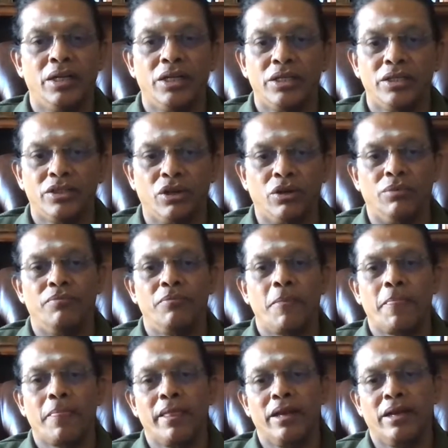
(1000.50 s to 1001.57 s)
So,
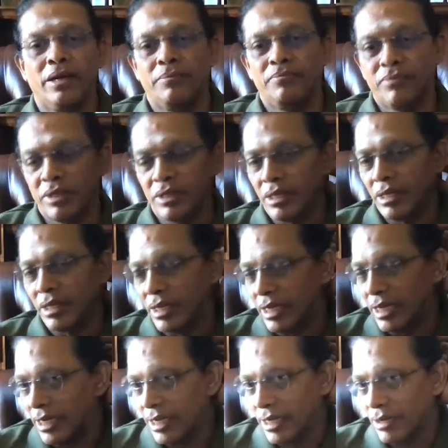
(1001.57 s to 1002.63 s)

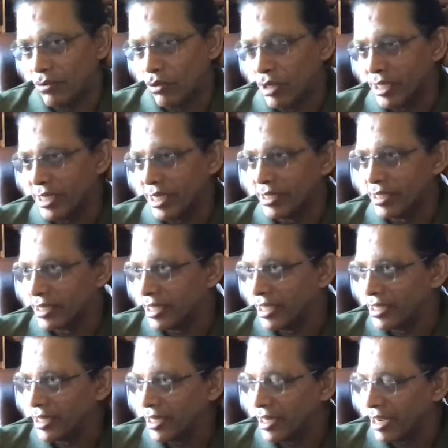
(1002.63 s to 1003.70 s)
what are the other things
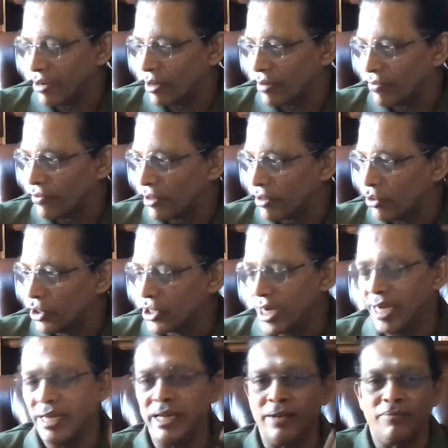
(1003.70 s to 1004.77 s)
that are required for good
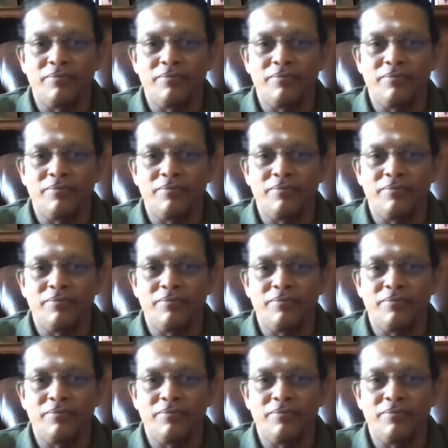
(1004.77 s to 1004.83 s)
chanting?